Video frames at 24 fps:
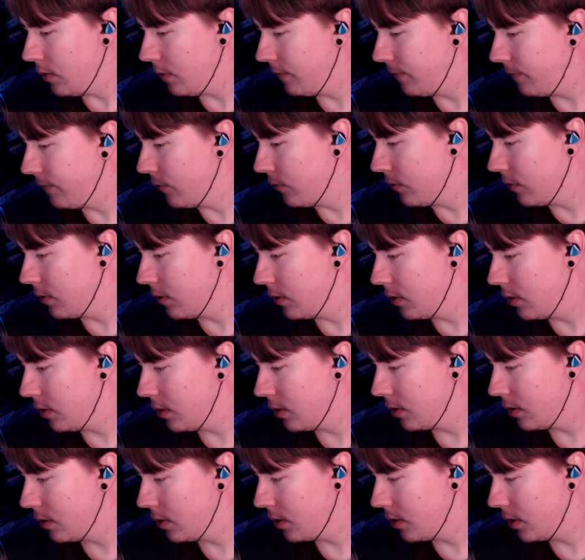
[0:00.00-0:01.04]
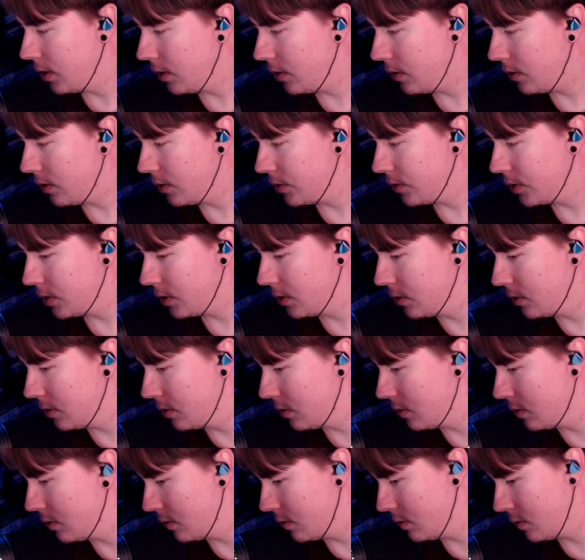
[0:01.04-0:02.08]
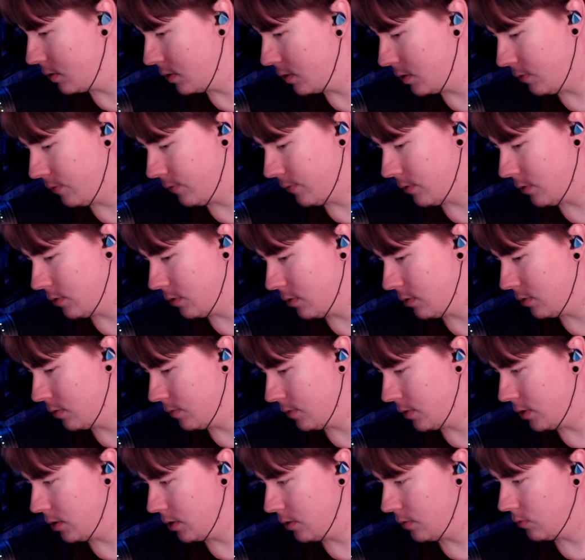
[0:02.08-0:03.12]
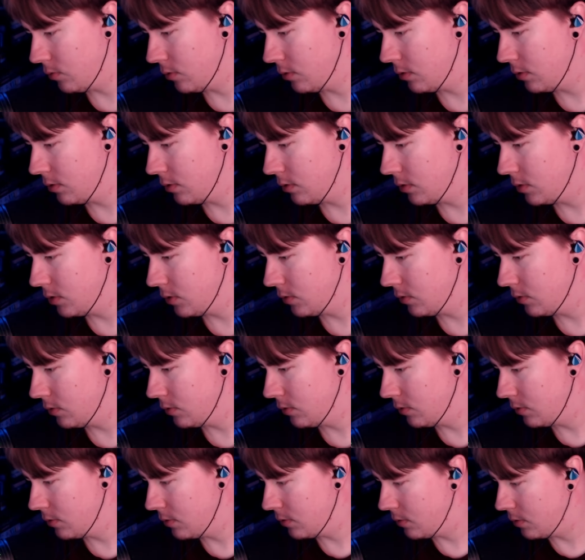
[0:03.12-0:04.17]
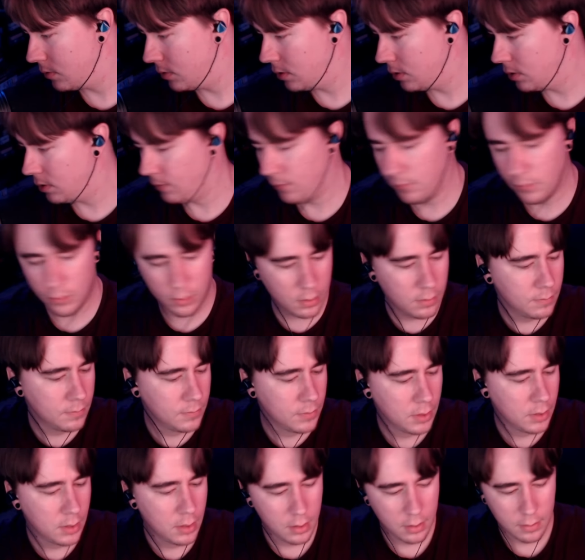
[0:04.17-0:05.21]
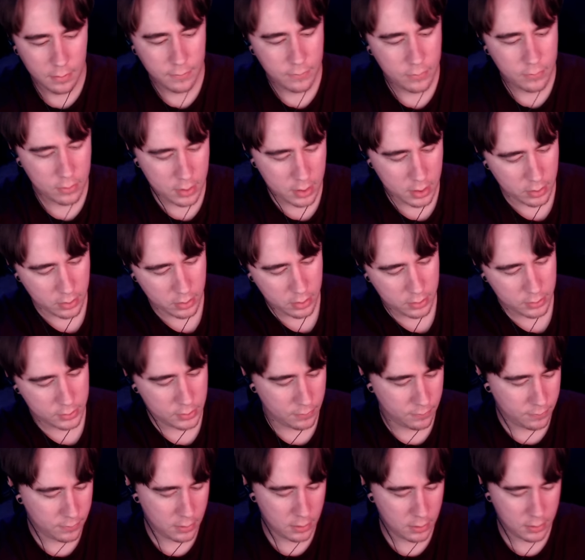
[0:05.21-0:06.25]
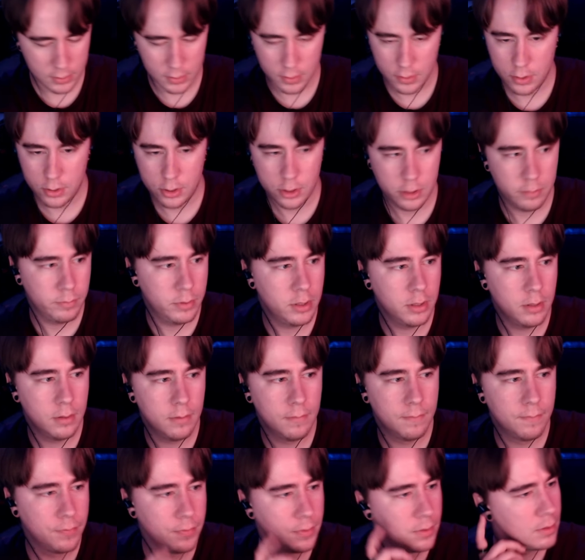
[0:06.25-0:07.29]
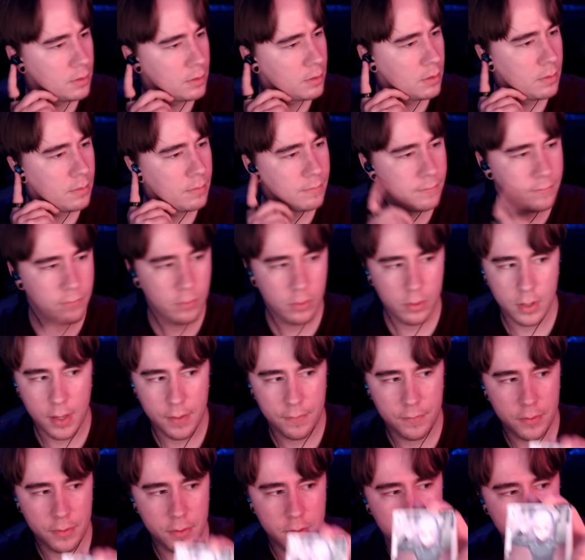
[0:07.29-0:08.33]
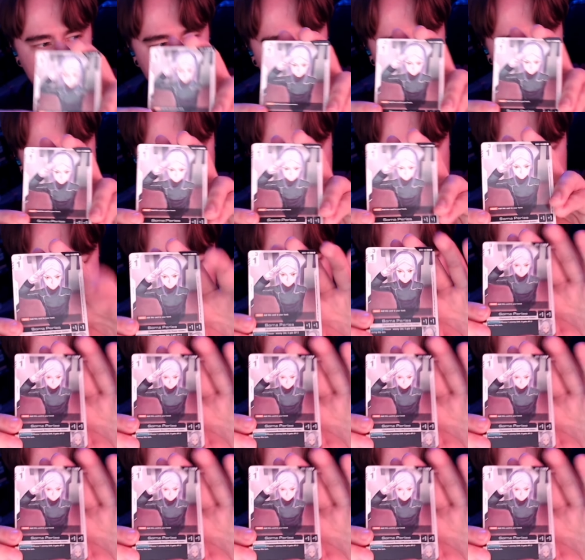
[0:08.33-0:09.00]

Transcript: 4 LRs so far, right? 1, 2, 3, 4. 4 LRs so far, so there should be 4 left in the box.